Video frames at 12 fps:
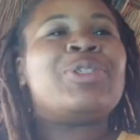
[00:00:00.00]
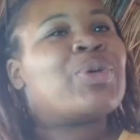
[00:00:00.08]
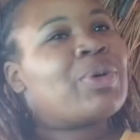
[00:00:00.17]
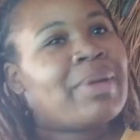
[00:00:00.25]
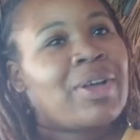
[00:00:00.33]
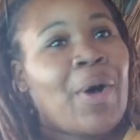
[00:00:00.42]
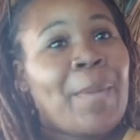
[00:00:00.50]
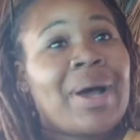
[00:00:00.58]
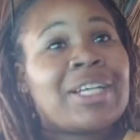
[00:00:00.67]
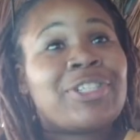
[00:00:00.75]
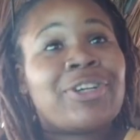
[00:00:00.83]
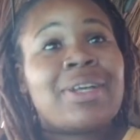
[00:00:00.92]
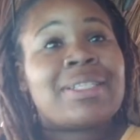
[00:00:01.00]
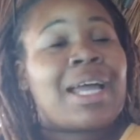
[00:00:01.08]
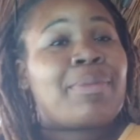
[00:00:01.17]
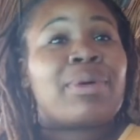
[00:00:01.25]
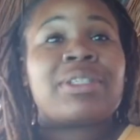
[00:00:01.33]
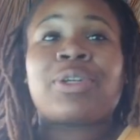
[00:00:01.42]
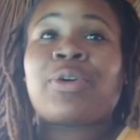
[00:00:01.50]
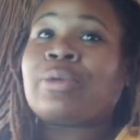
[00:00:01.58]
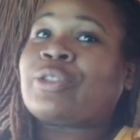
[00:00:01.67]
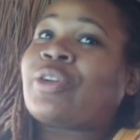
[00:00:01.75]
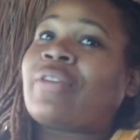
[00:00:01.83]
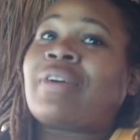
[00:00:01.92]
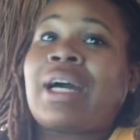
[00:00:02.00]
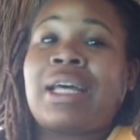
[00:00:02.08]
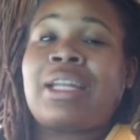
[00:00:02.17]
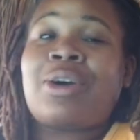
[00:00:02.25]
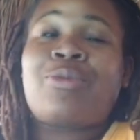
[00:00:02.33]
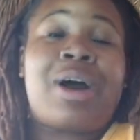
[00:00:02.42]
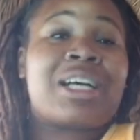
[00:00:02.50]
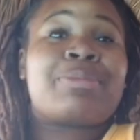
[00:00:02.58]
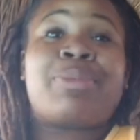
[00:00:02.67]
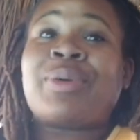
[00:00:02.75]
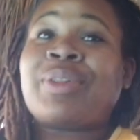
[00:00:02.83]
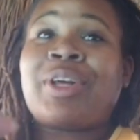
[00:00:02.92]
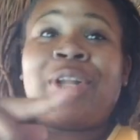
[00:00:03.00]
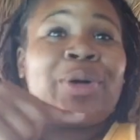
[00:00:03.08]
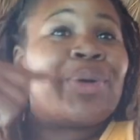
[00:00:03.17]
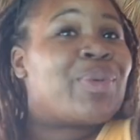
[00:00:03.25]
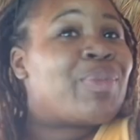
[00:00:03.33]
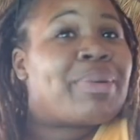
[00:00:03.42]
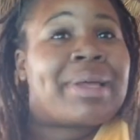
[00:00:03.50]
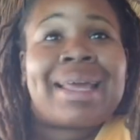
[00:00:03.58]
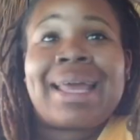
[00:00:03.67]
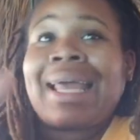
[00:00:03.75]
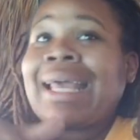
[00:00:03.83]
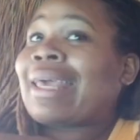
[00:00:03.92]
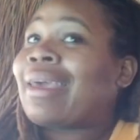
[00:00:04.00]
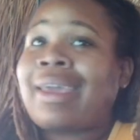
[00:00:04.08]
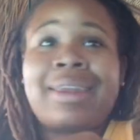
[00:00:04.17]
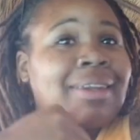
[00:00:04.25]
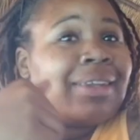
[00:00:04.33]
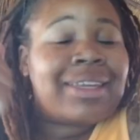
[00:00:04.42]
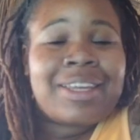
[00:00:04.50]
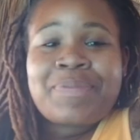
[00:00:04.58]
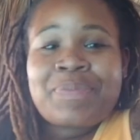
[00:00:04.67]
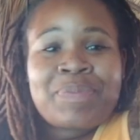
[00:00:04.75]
Join me on my journey as I embrace the culture of Ghana while exploring the globe, candidly.